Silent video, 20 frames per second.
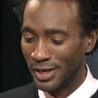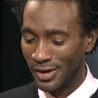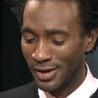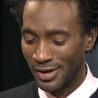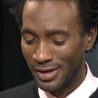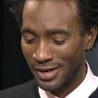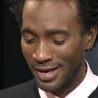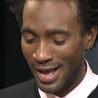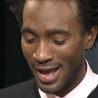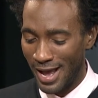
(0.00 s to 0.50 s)

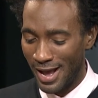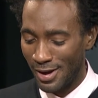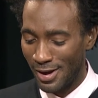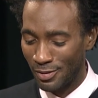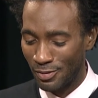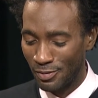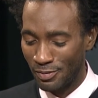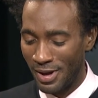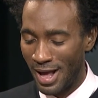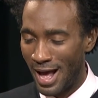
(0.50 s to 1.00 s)
on
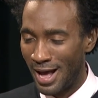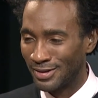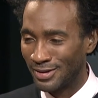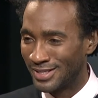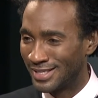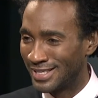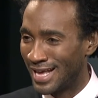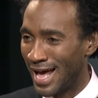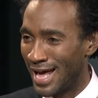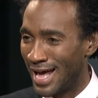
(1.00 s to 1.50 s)
now
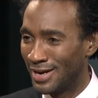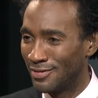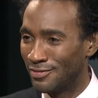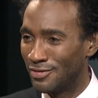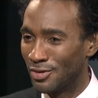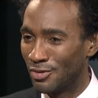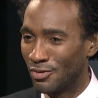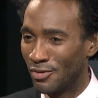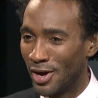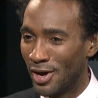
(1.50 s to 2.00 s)
outside of
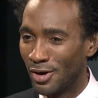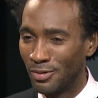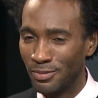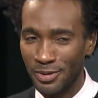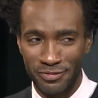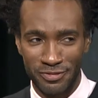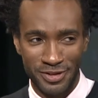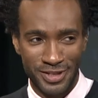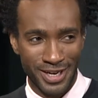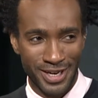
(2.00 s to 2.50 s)
the realm
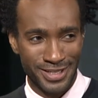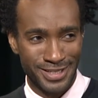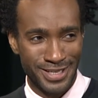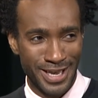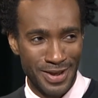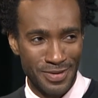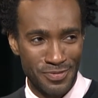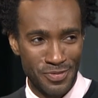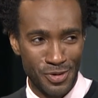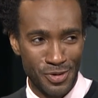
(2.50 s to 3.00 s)
of duct
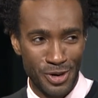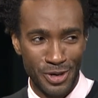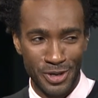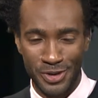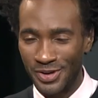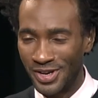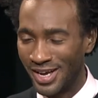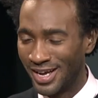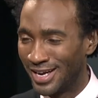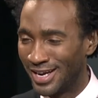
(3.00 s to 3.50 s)
tape? Or are
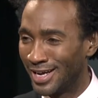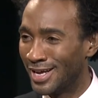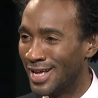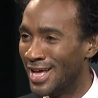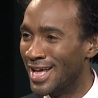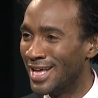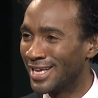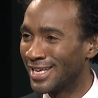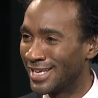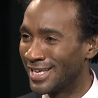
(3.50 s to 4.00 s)
you going to
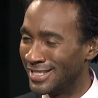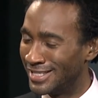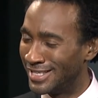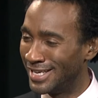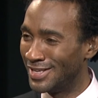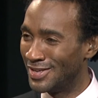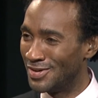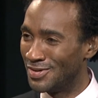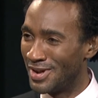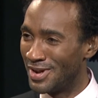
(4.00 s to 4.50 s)

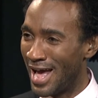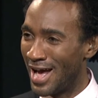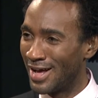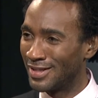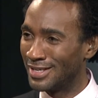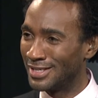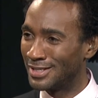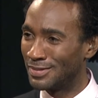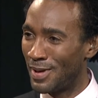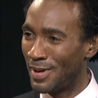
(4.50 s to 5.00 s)
continue down
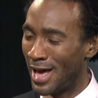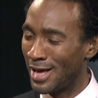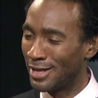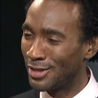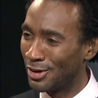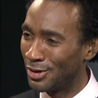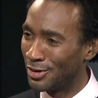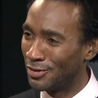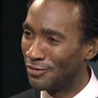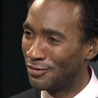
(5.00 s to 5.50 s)
this path?
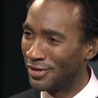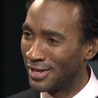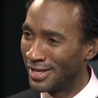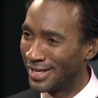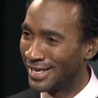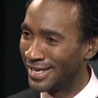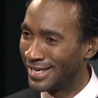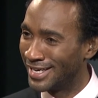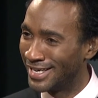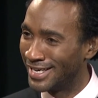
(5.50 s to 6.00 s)
Are you
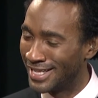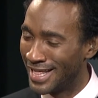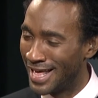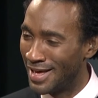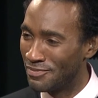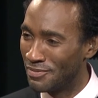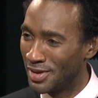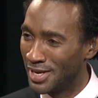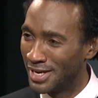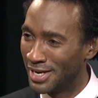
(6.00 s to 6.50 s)
feeling good in
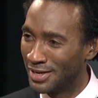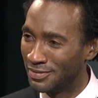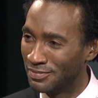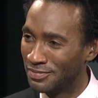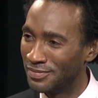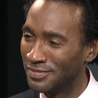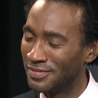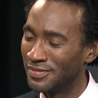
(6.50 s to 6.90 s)
that medium?